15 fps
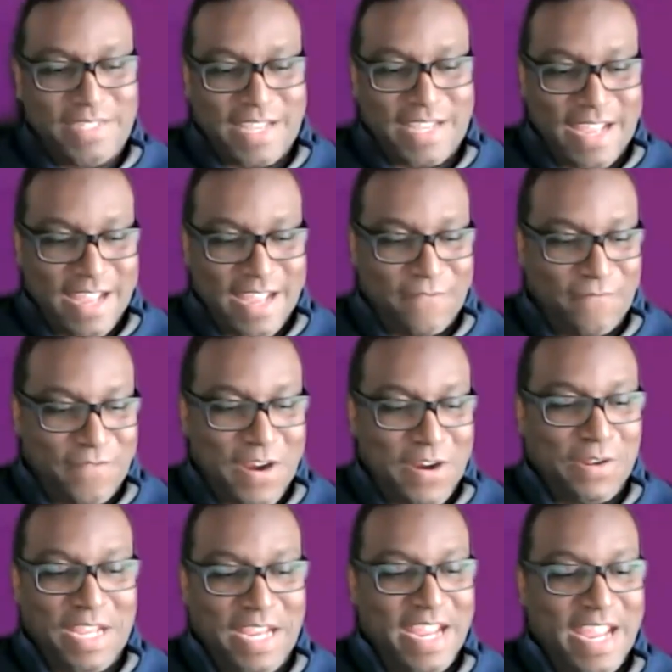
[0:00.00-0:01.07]
is a
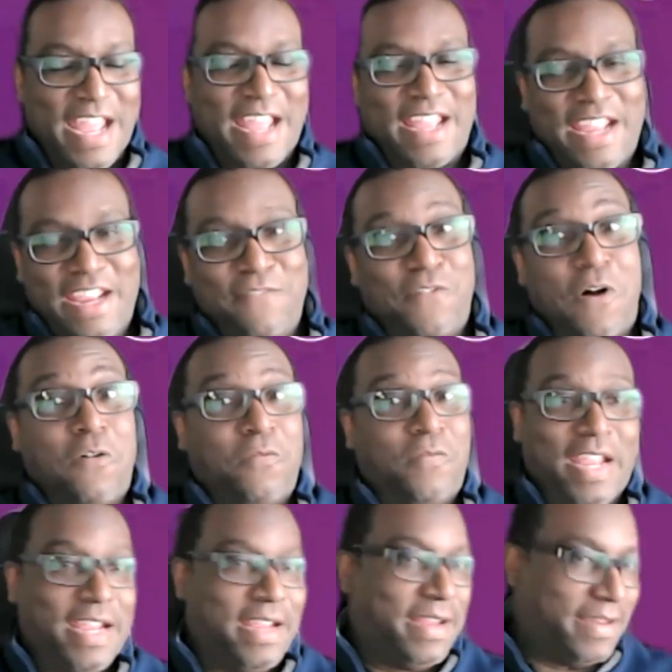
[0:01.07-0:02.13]
fairly
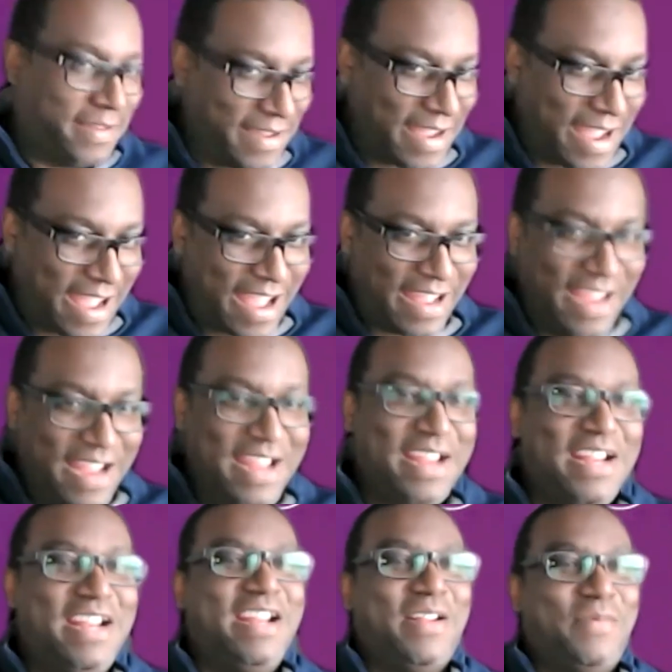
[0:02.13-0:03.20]
evolving
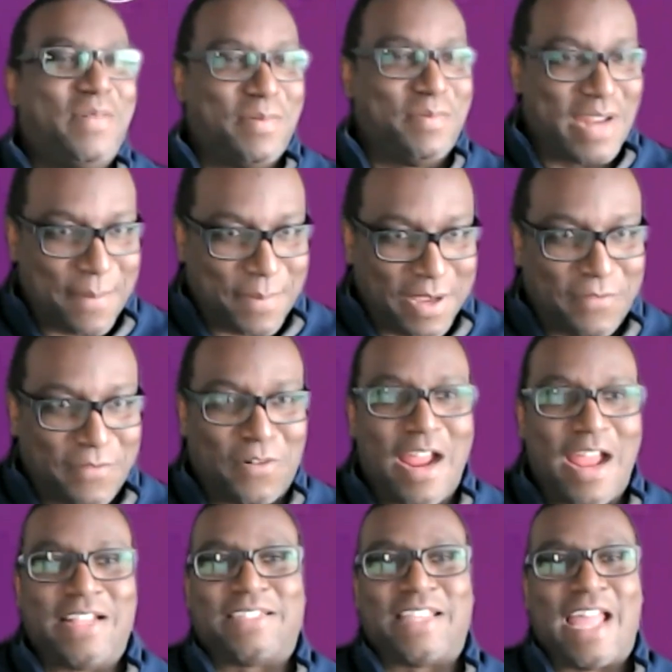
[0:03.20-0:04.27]
topic
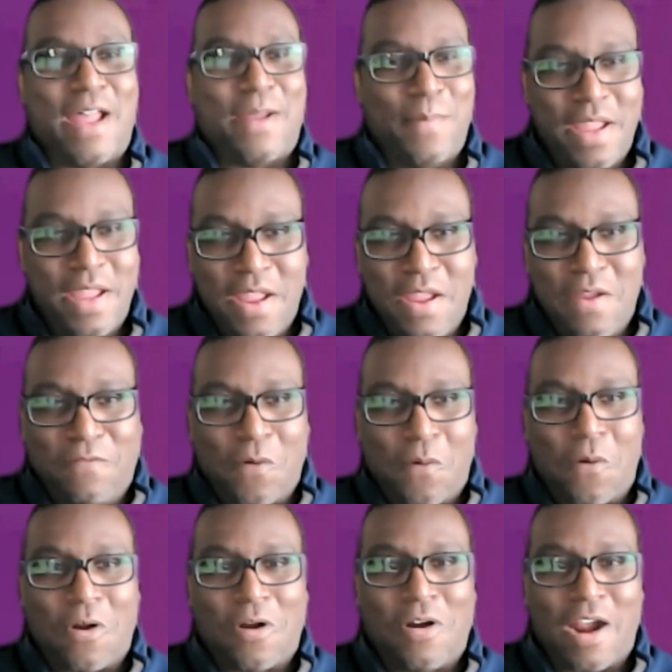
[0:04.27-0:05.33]
for us.
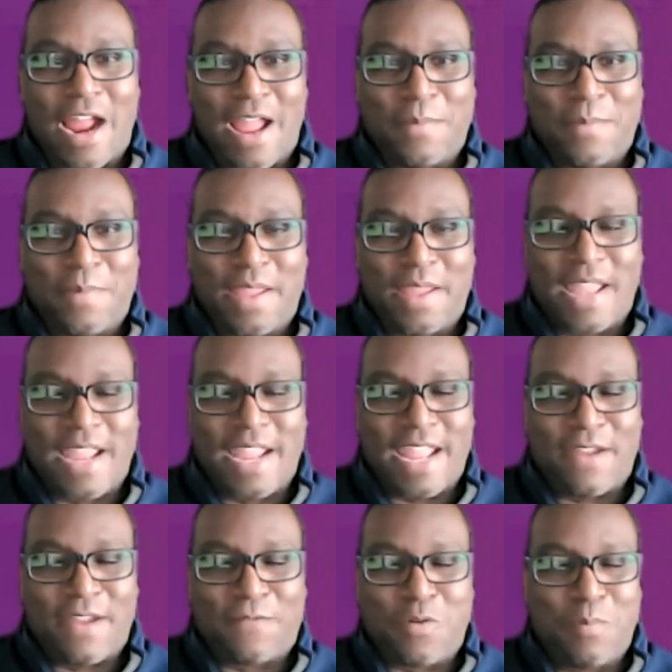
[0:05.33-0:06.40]
For
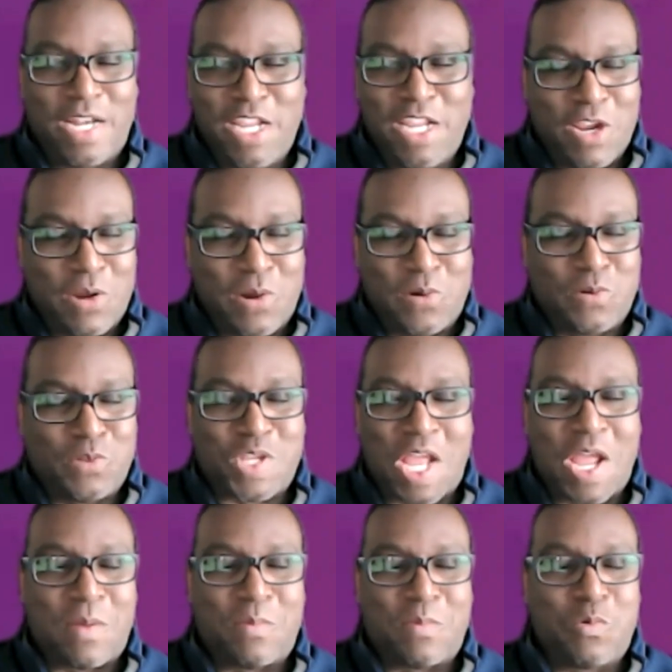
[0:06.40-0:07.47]
many years,
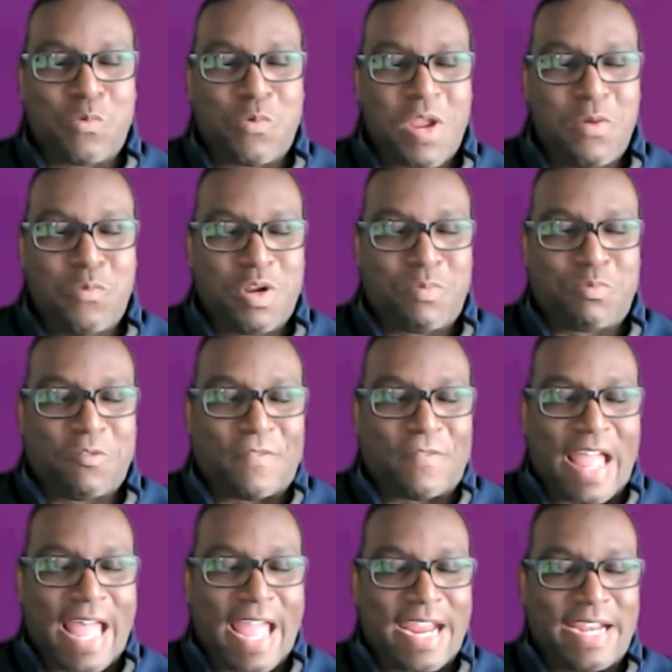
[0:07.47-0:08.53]
we would
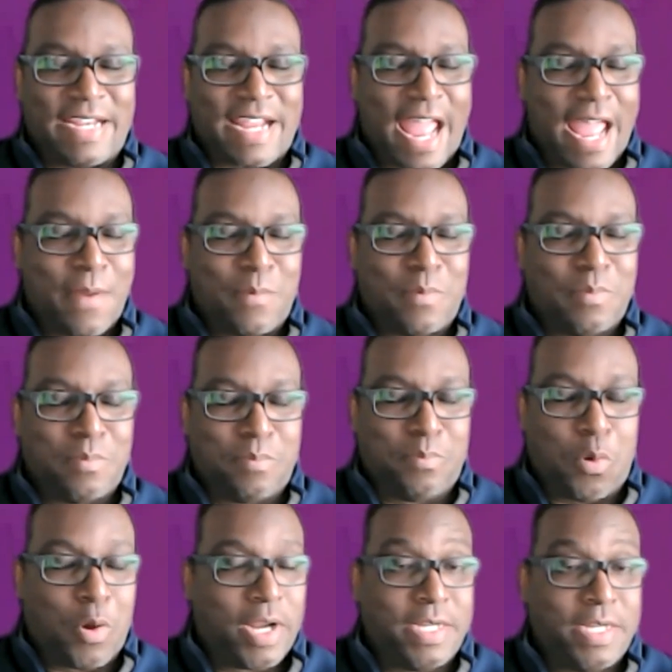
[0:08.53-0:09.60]
provide
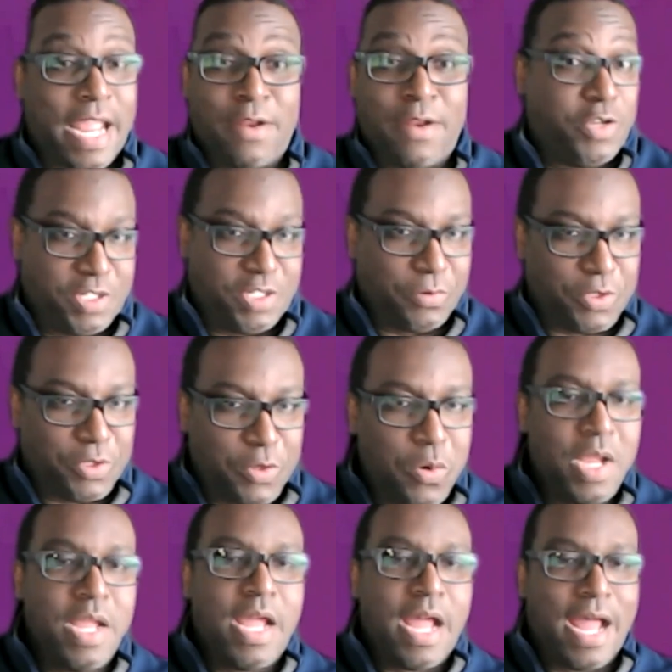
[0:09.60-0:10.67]
and we still
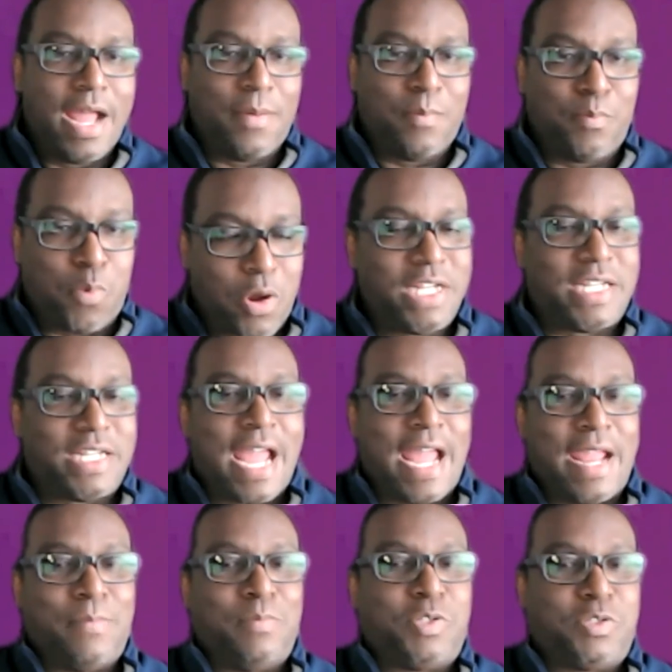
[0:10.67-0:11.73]
do point in
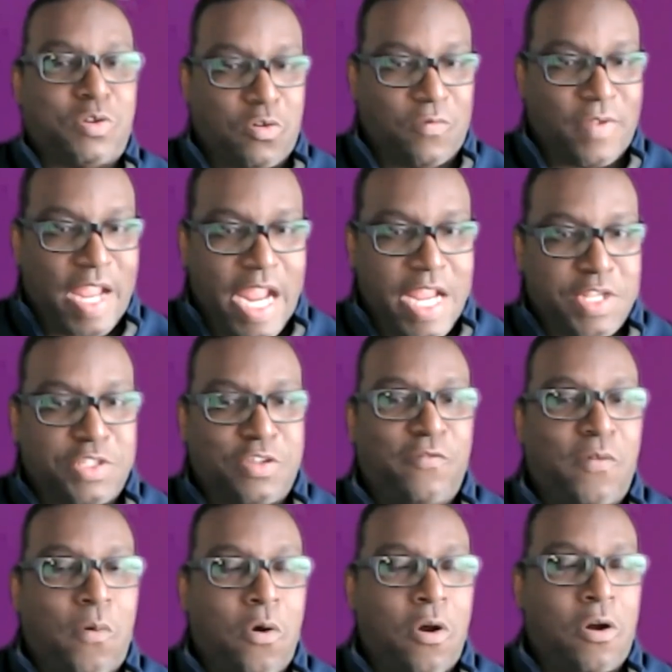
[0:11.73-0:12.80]
time
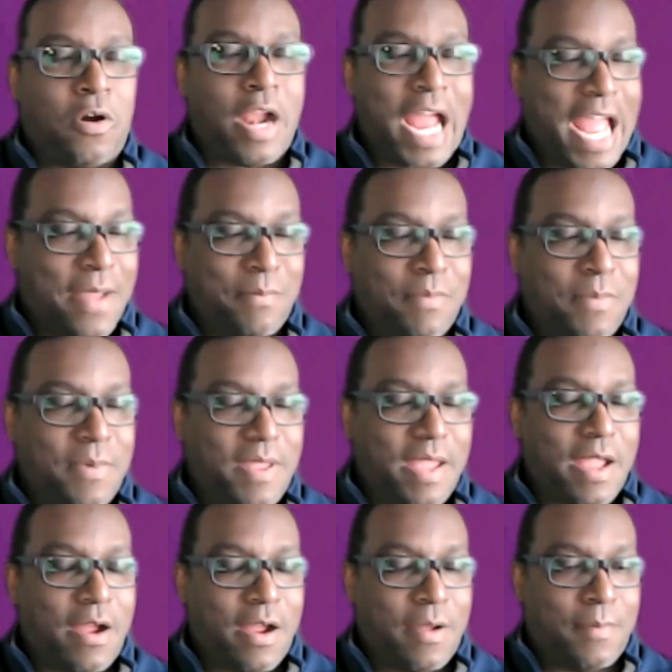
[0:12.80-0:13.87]
surveys for
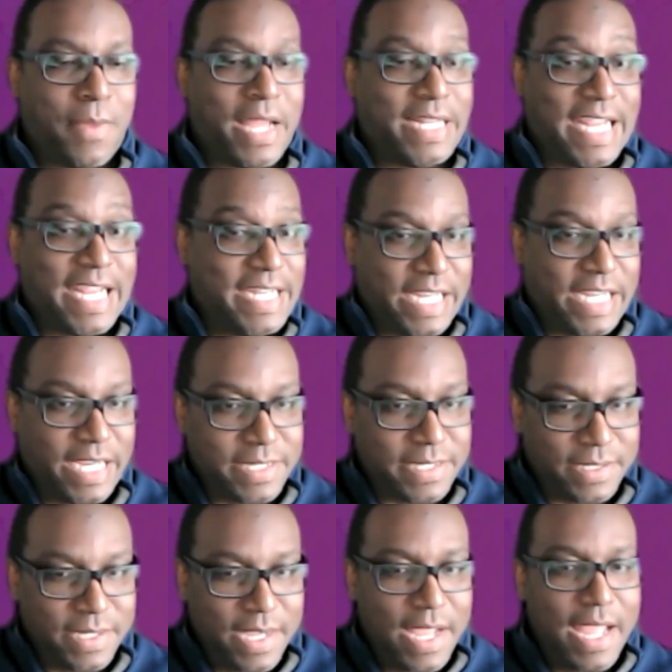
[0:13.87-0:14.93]

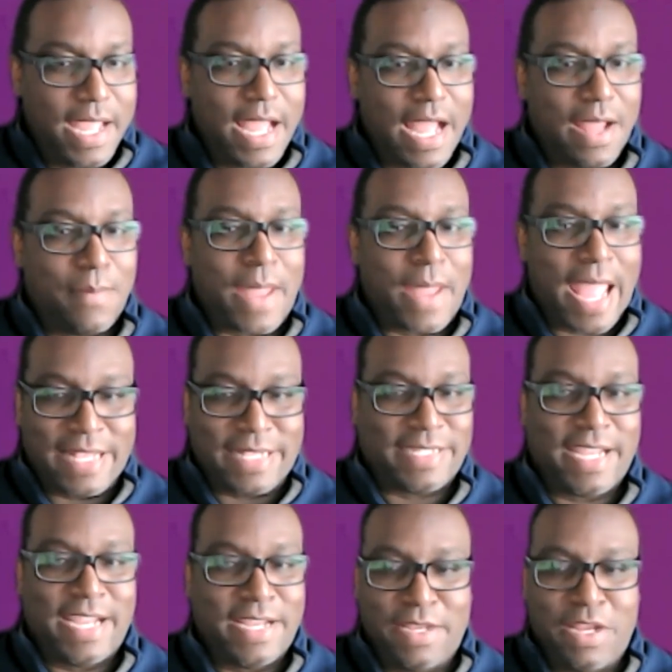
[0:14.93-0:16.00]
attendees,
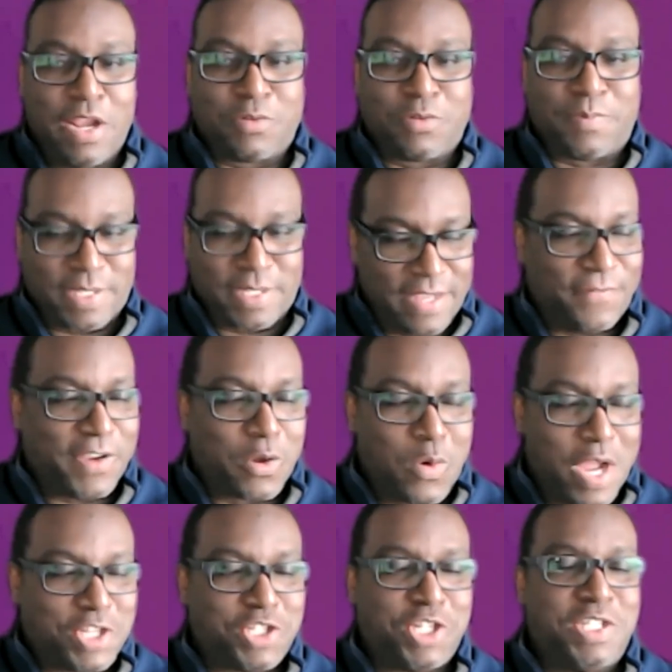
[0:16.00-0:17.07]
asking specific
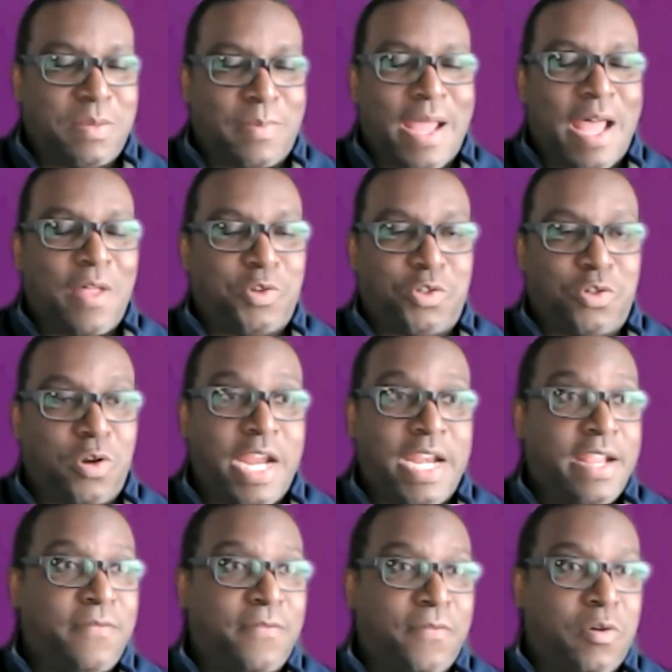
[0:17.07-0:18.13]
questions about the
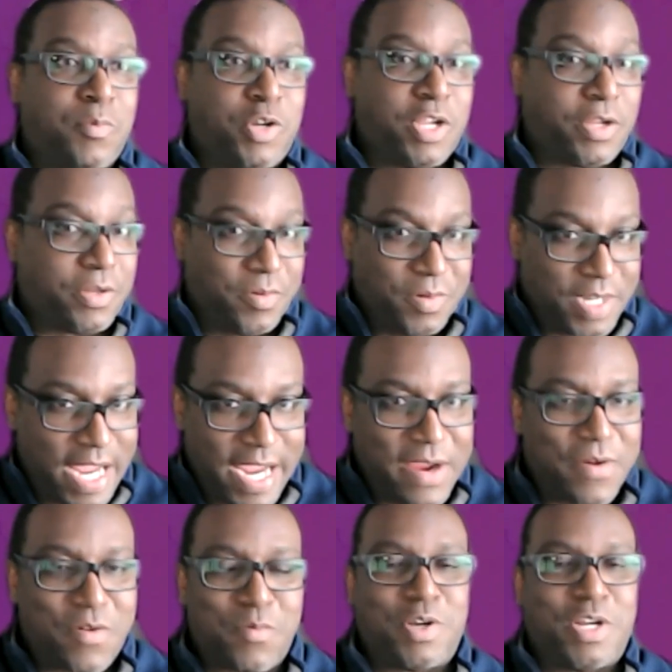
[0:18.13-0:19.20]
training for a particular
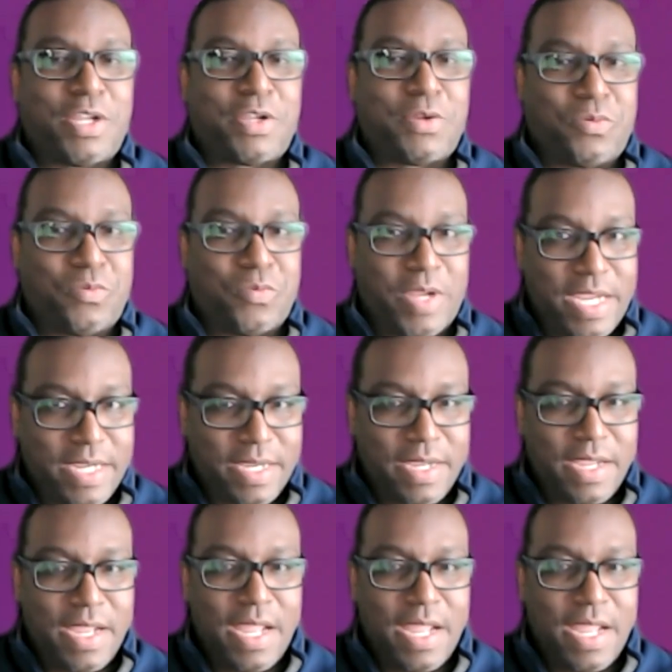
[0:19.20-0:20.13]
day or a particular week.